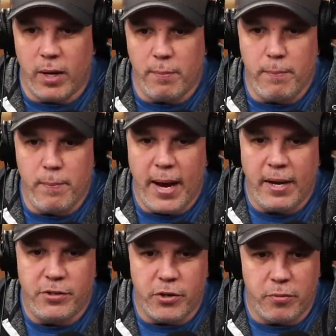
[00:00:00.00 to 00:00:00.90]
had a
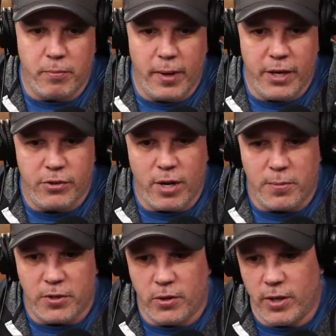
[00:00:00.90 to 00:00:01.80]
major, major
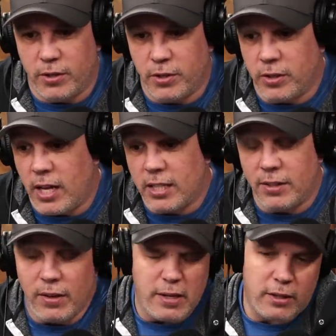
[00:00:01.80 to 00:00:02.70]
episode here too. There's a lot of
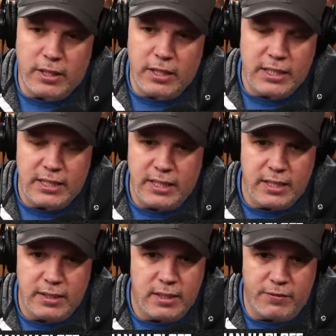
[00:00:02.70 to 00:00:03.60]
stuff. Look, the D
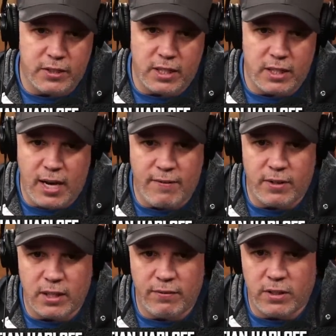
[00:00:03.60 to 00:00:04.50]
C stuff is going to have
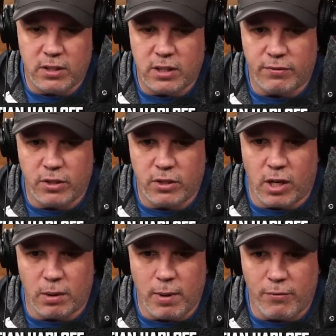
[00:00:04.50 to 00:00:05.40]
a, give us stuff to
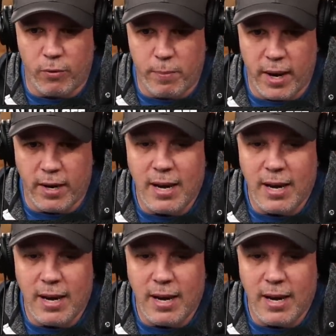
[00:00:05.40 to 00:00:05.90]
talk about for a bit.